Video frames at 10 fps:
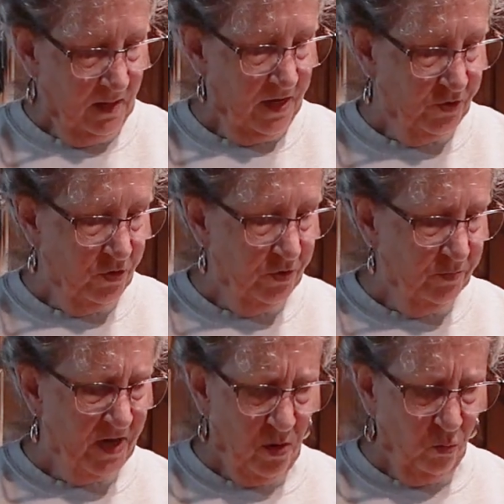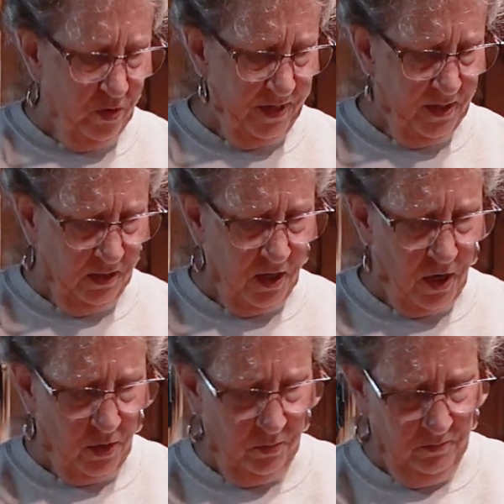I turned them down real
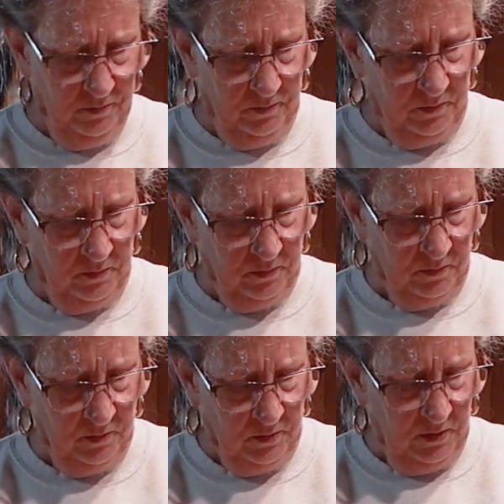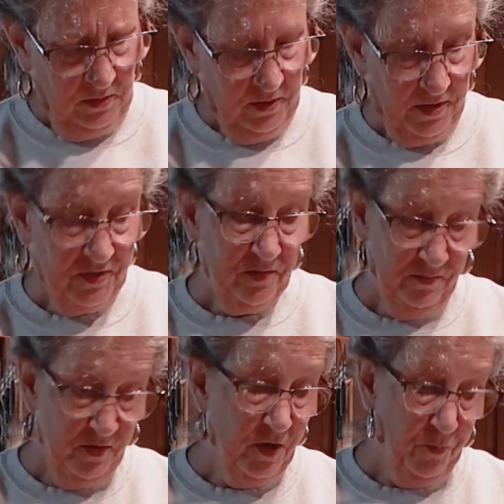low because
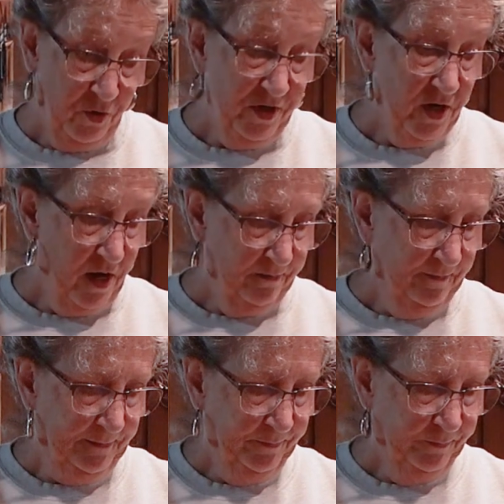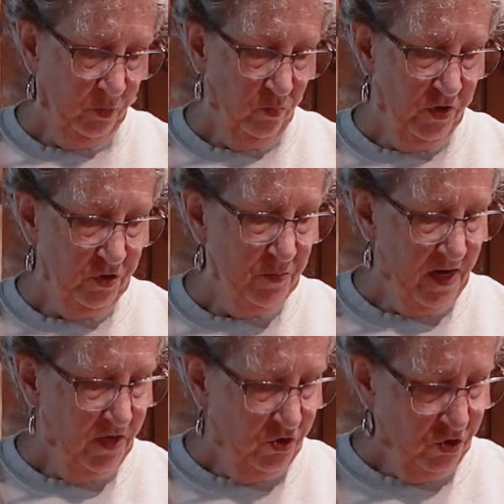they're pretty done. But we're just
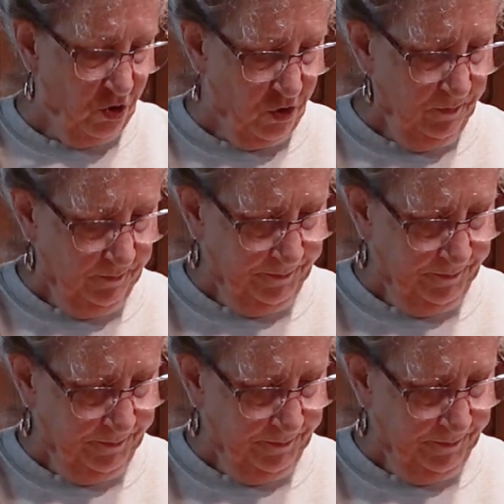making sure.